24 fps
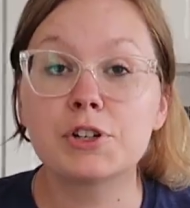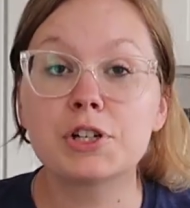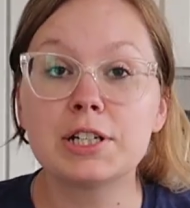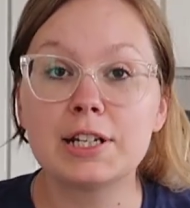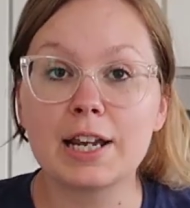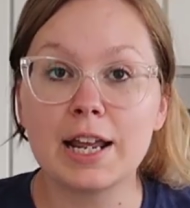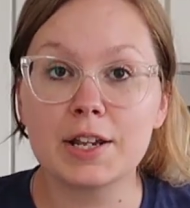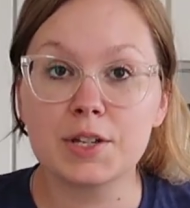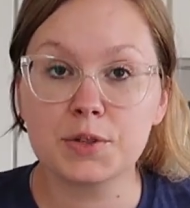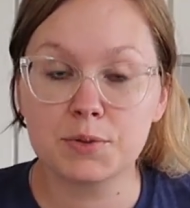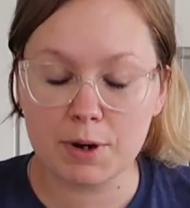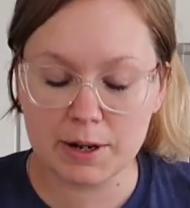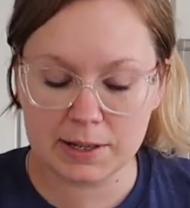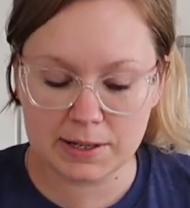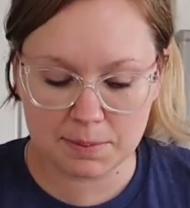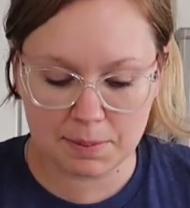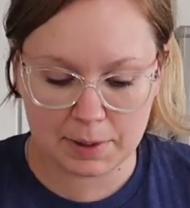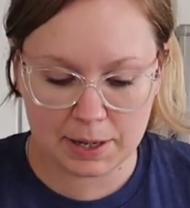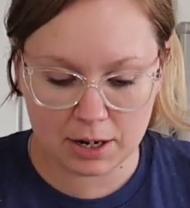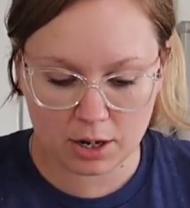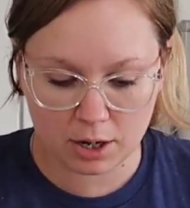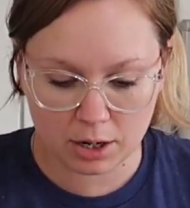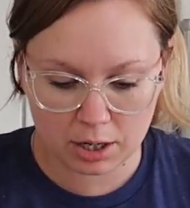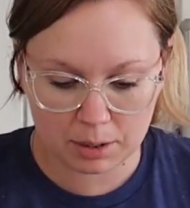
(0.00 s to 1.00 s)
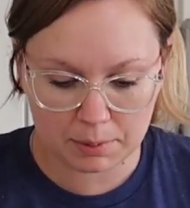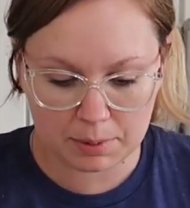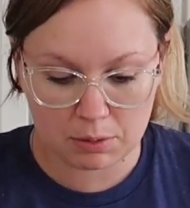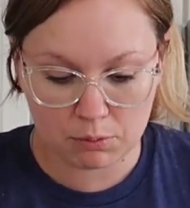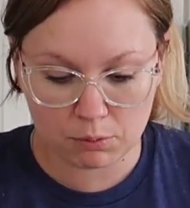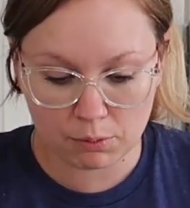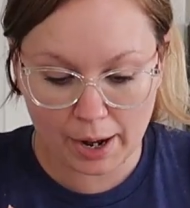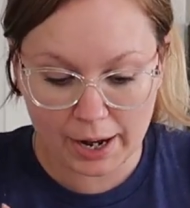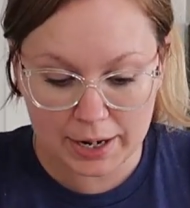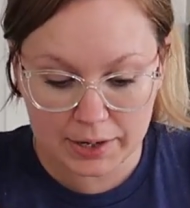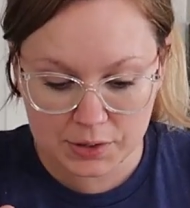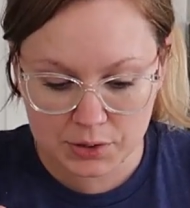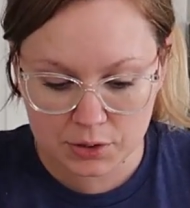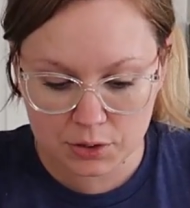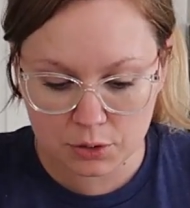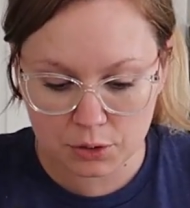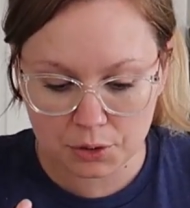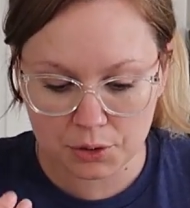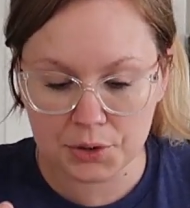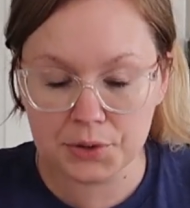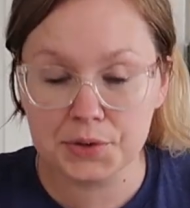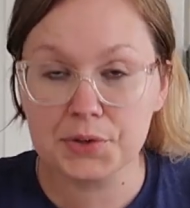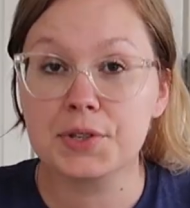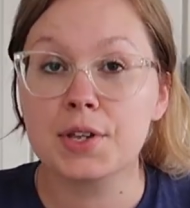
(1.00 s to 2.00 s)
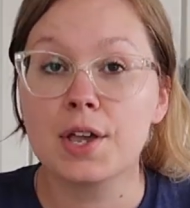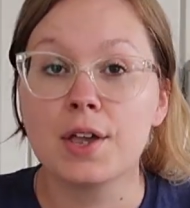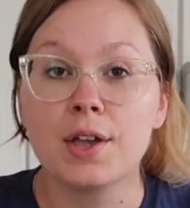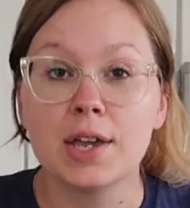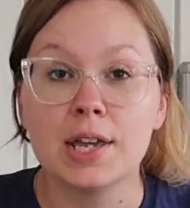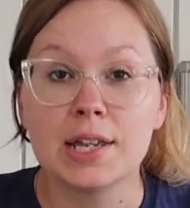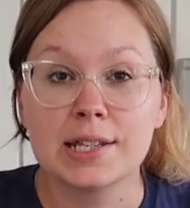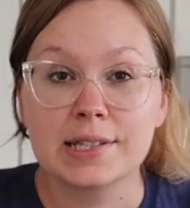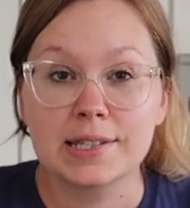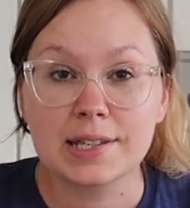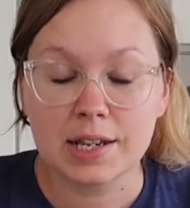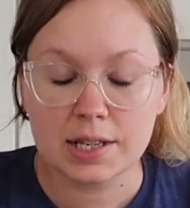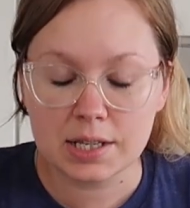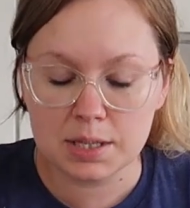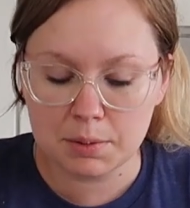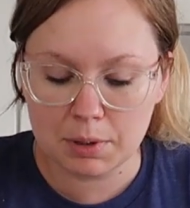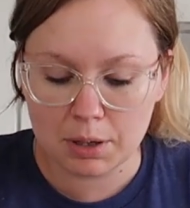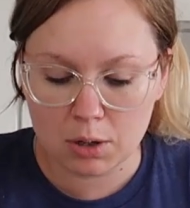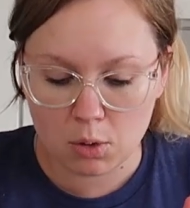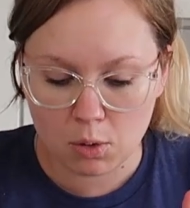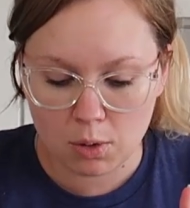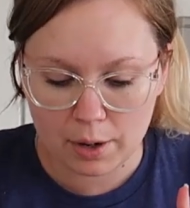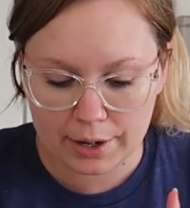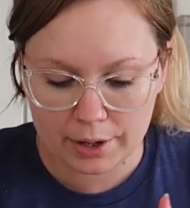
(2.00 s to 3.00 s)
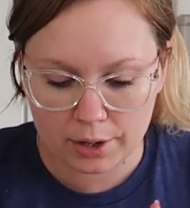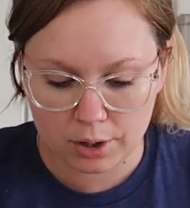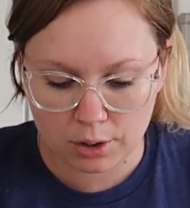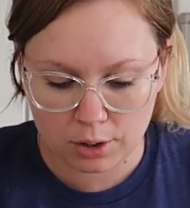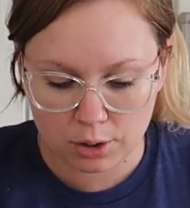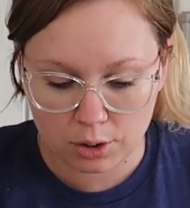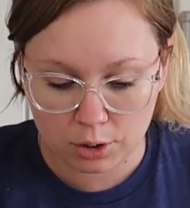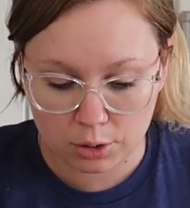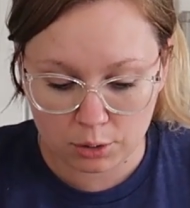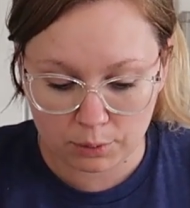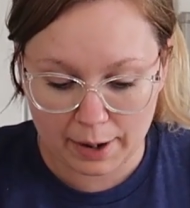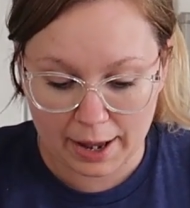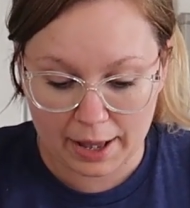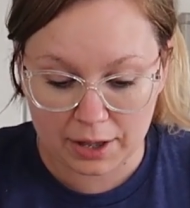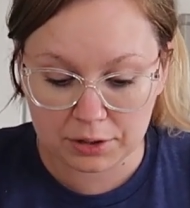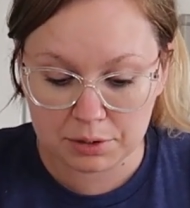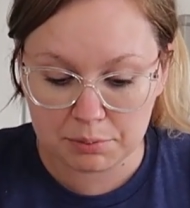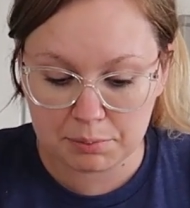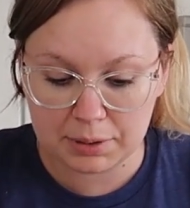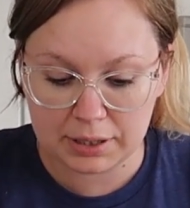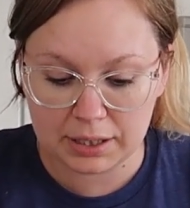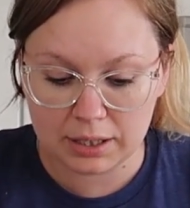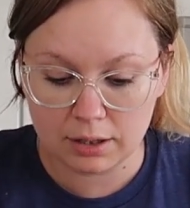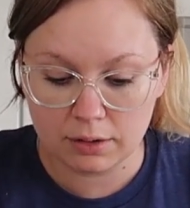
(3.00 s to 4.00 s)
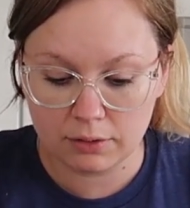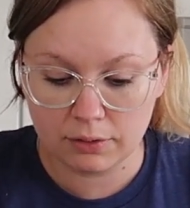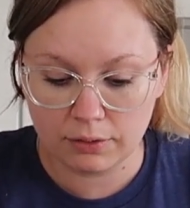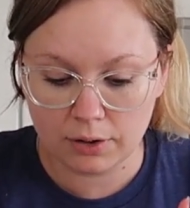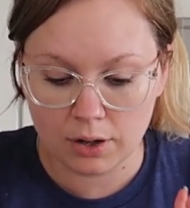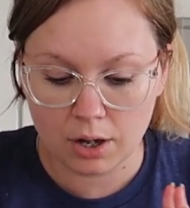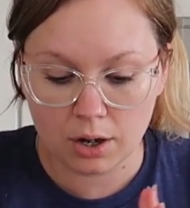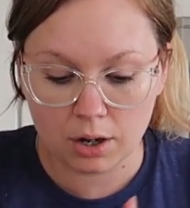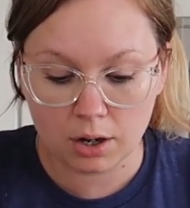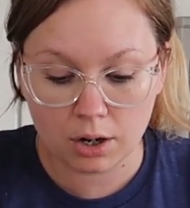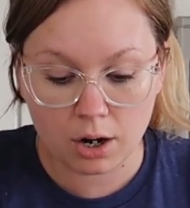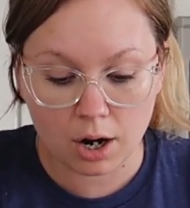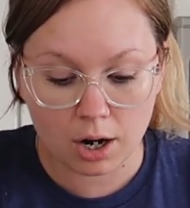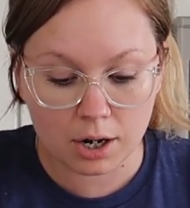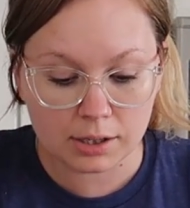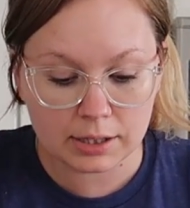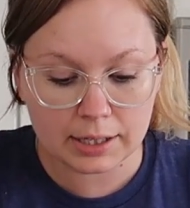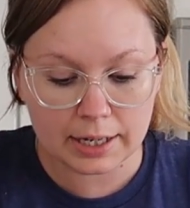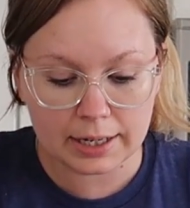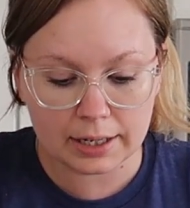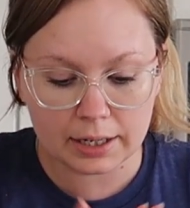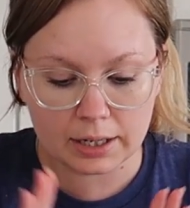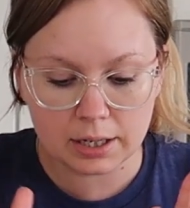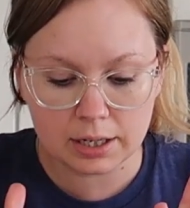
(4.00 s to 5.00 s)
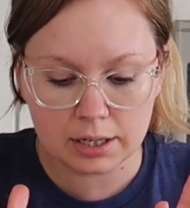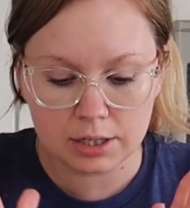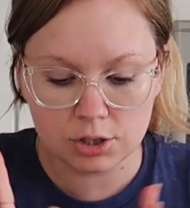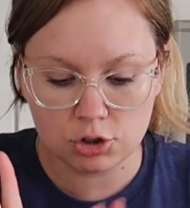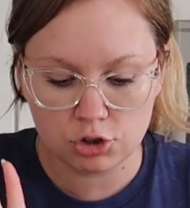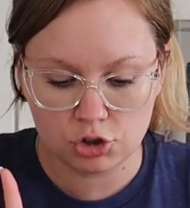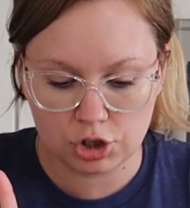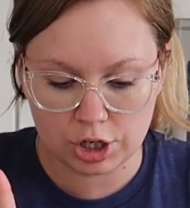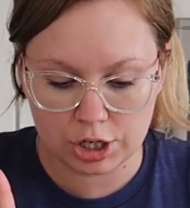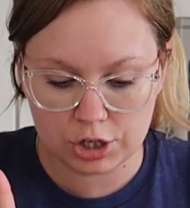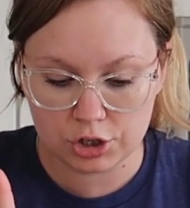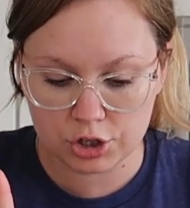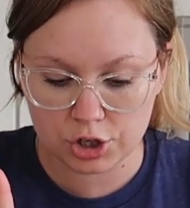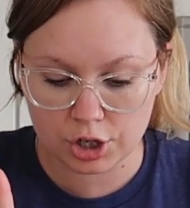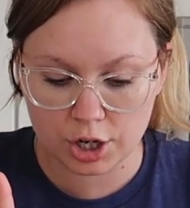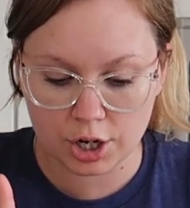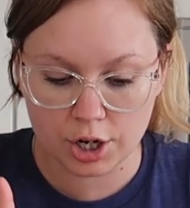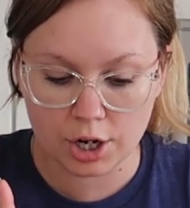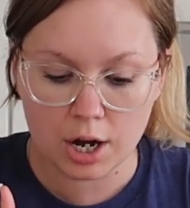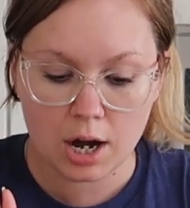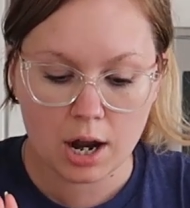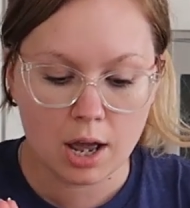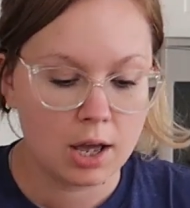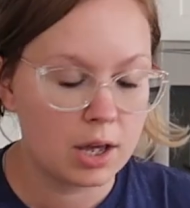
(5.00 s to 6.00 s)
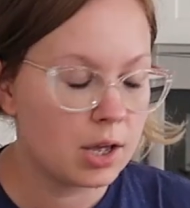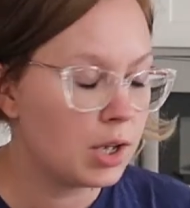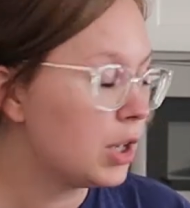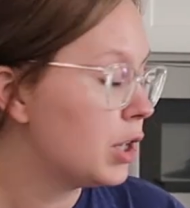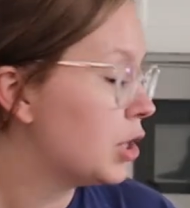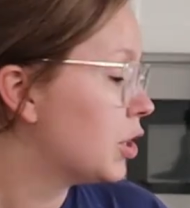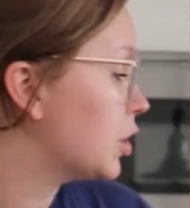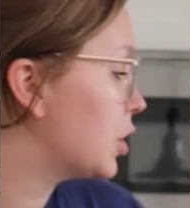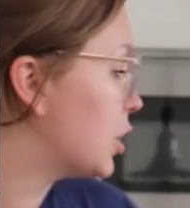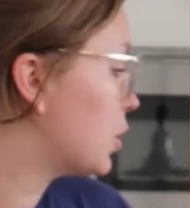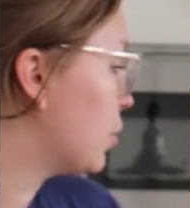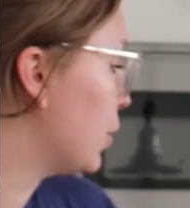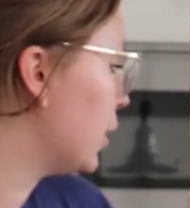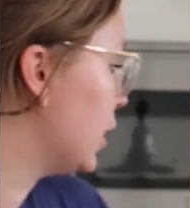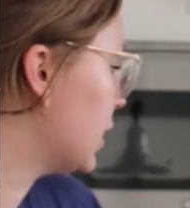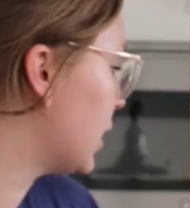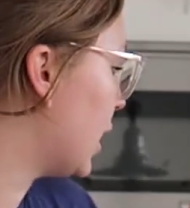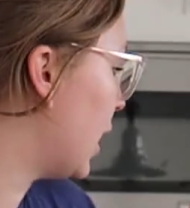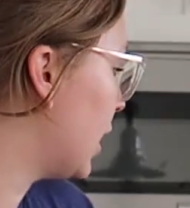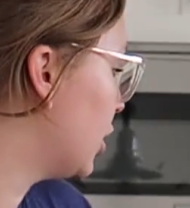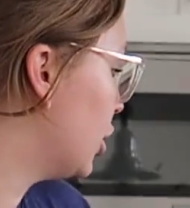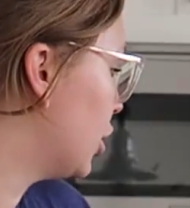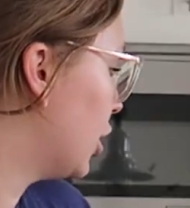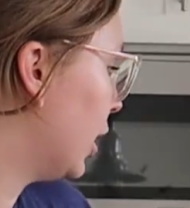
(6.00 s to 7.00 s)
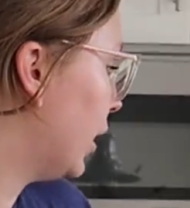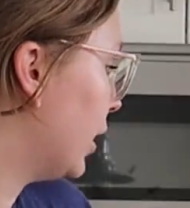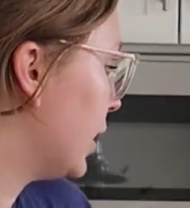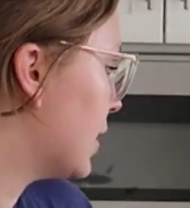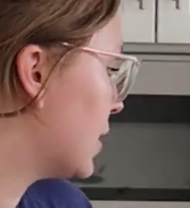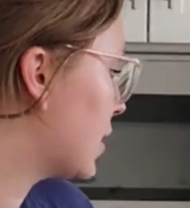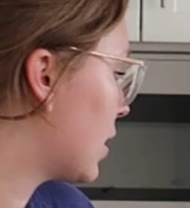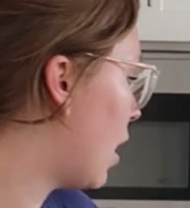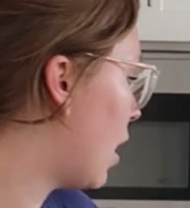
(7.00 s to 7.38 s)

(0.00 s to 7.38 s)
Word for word: for today's recipe are gonna be rice noodles, sesame oil, ground beef, garlic, ginger, sweet Thai chili